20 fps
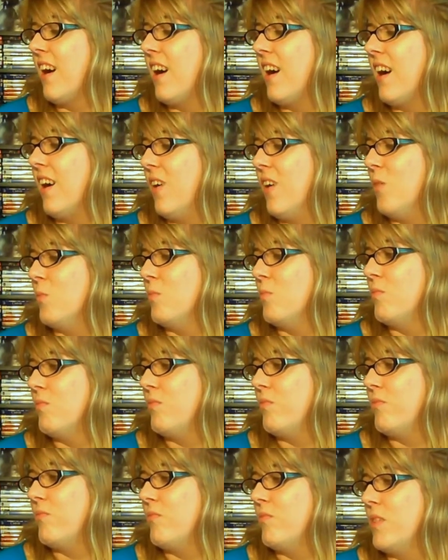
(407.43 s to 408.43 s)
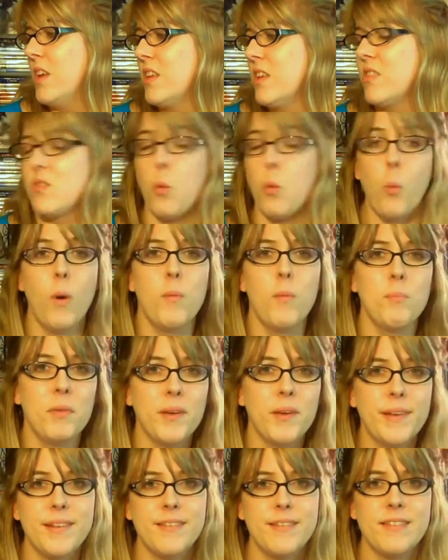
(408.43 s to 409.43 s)
It's the one
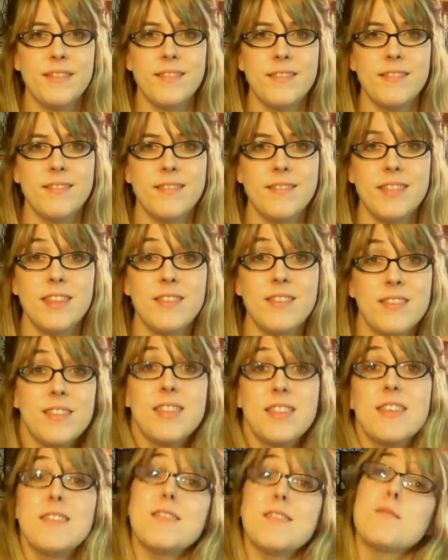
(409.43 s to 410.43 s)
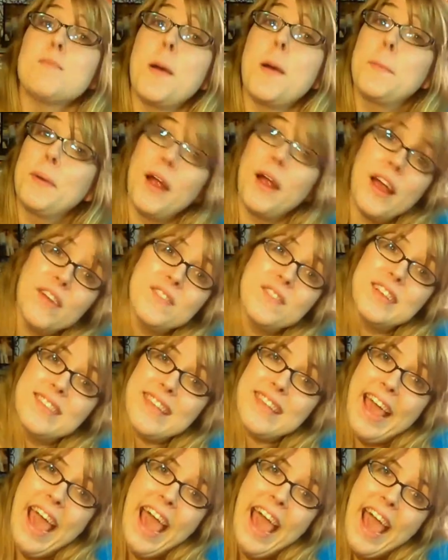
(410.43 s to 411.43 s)
place, this is my private
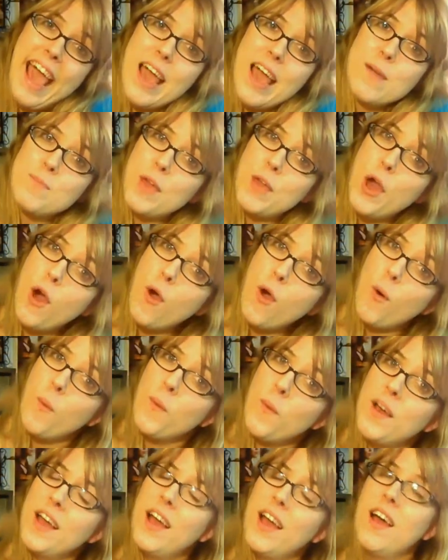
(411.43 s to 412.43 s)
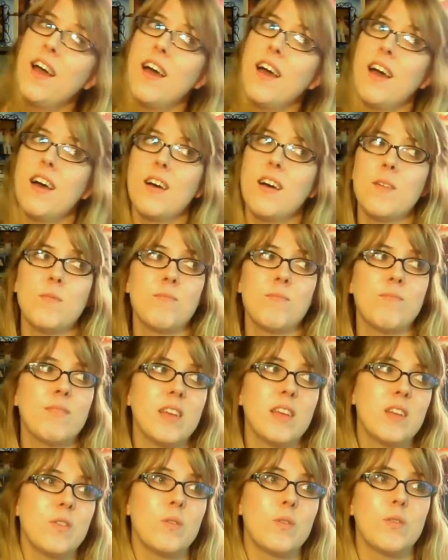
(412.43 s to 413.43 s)
time, yo. I
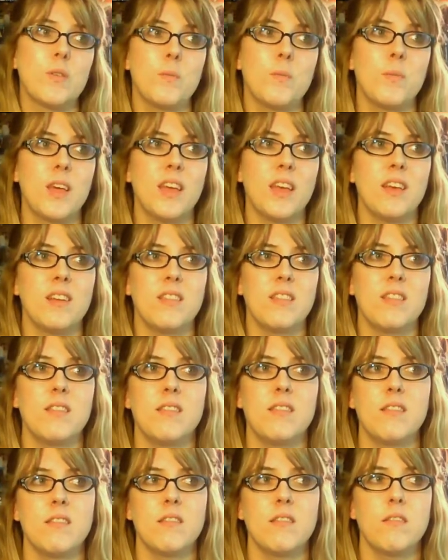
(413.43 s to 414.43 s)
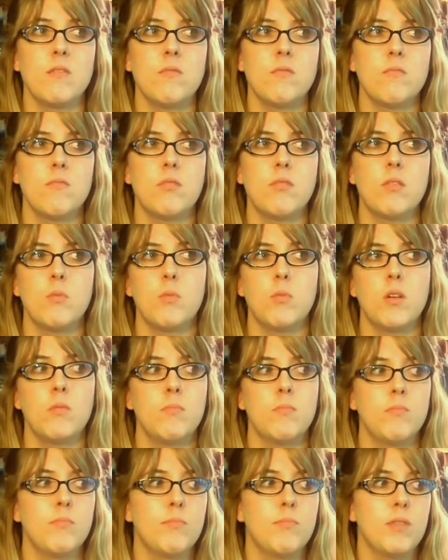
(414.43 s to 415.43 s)
told her, I'm like, it's the
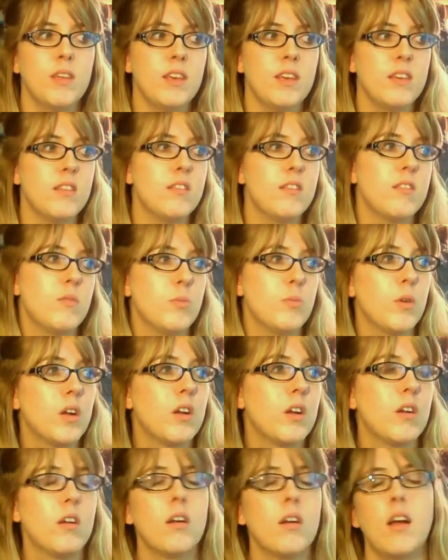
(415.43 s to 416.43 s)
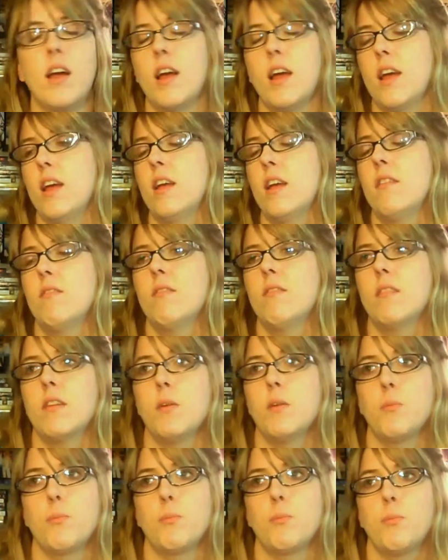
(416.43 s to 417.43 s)
one place where I
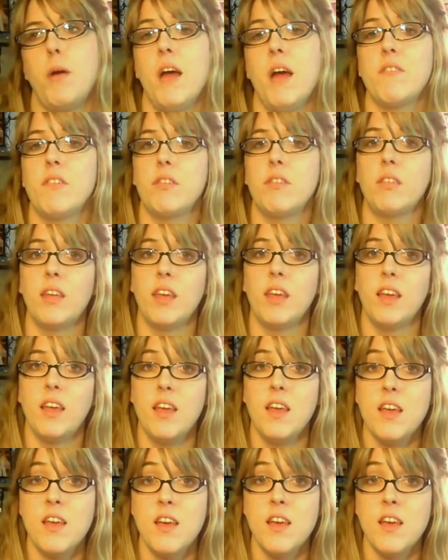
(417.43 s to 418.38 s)
can privately